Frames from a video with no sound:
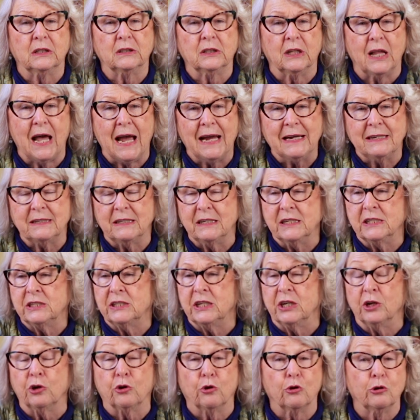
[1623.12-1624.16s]
Like
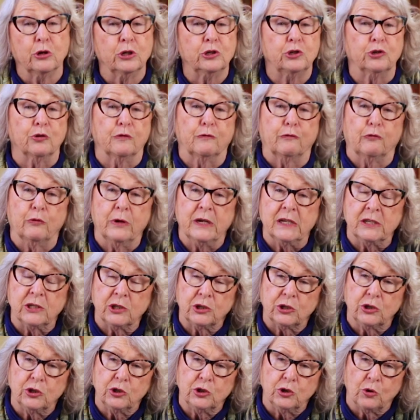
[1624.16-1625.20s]
this, encourage your
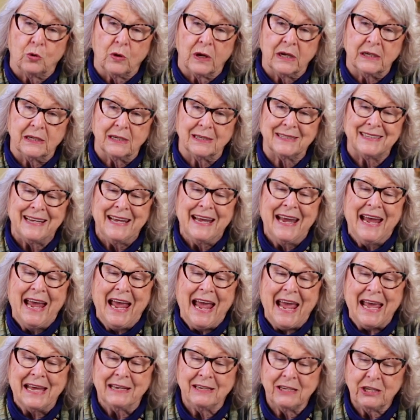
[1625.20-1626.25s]
friends to join us.
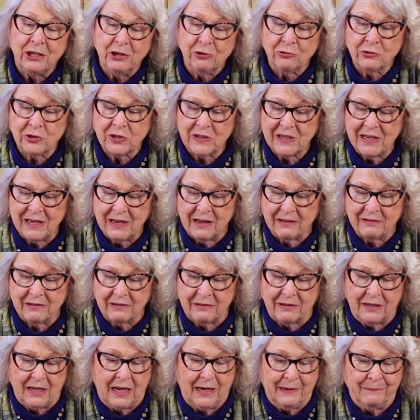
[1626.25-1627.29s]
And here's the
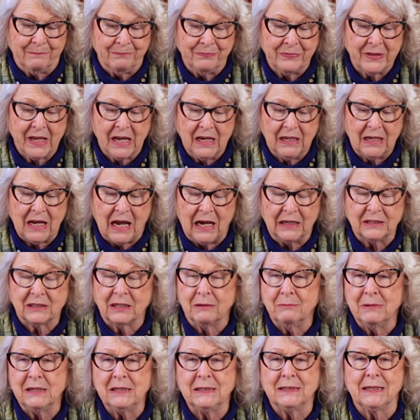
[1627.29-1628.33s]
other thing.
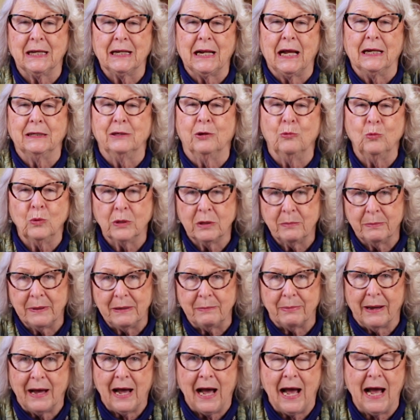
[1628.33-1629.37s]
Somebody said, I don't want to
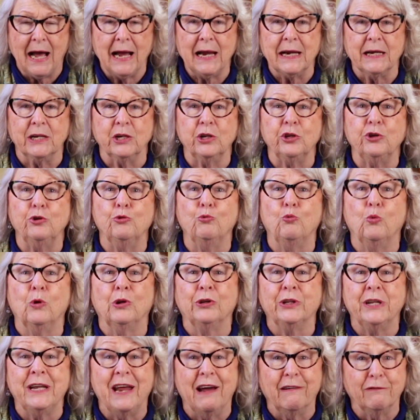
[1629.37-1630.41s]
be behind. You
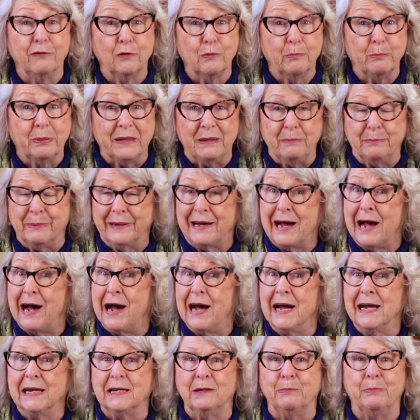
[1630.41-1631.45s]
will never be
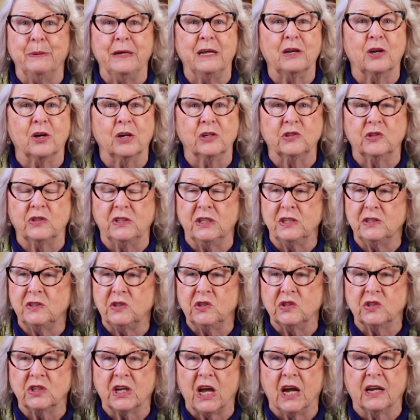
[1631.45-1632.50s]
behind because this
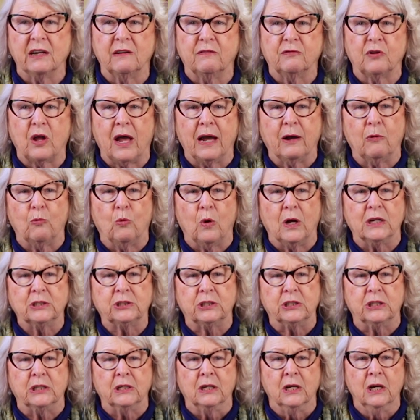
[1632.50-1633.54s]
is kind of like
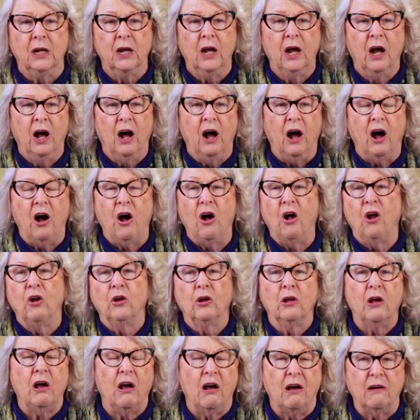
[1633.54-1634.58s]
watching
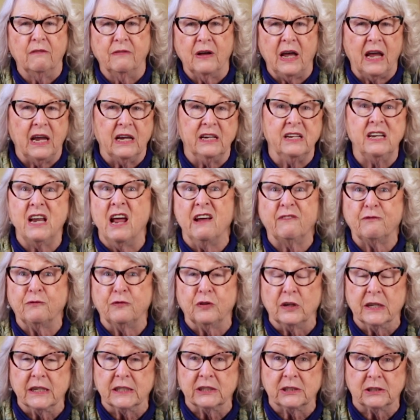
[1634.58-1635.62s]
all of a
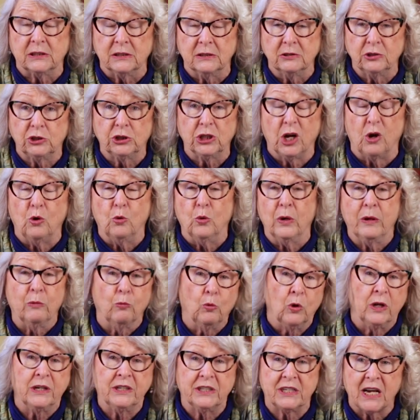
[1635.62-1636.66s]
Netflix show at
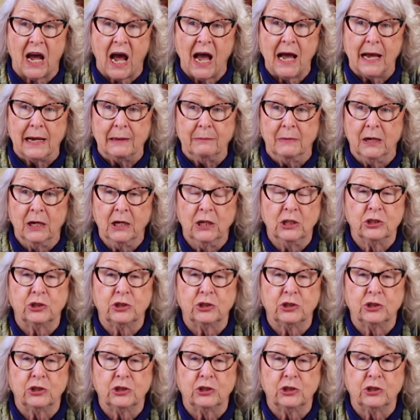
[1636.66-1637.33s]
one time.